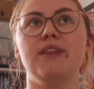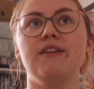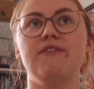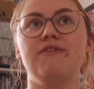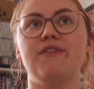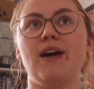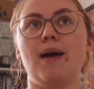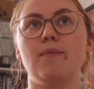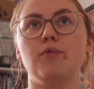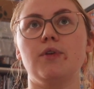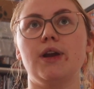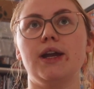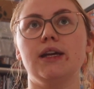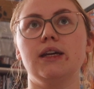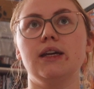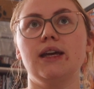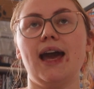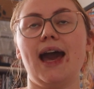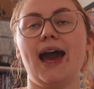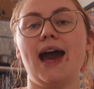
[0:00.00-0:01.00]

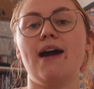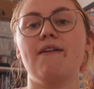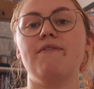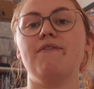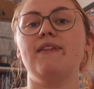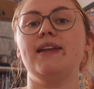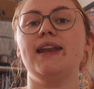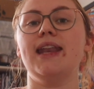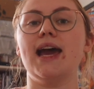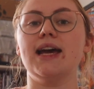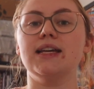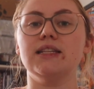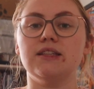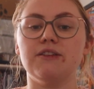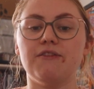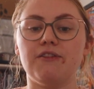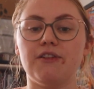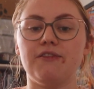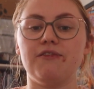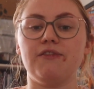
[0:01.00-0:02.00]
fabric have less
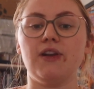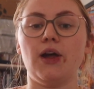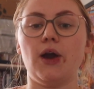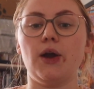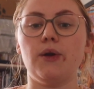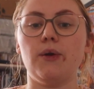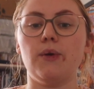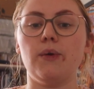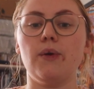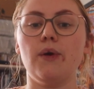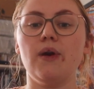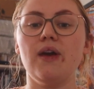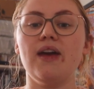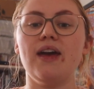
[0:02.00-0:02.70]
of a flow,